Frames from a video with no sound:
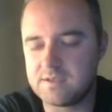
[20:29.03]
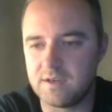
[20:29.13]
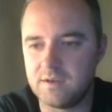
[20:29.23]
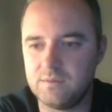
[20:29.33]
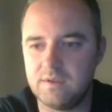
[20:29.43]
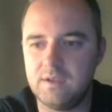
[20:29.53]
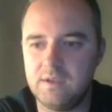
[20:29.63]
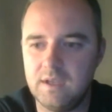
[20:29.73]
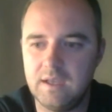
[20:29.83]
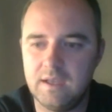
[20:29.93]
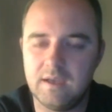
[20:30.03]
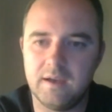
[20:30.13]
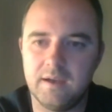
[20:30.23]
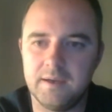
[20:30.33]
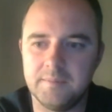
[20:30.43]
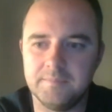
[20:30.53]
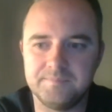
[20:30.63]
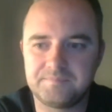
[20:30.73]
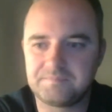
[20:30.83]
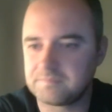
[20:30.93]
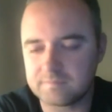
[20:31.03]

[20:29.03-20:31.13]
so the um,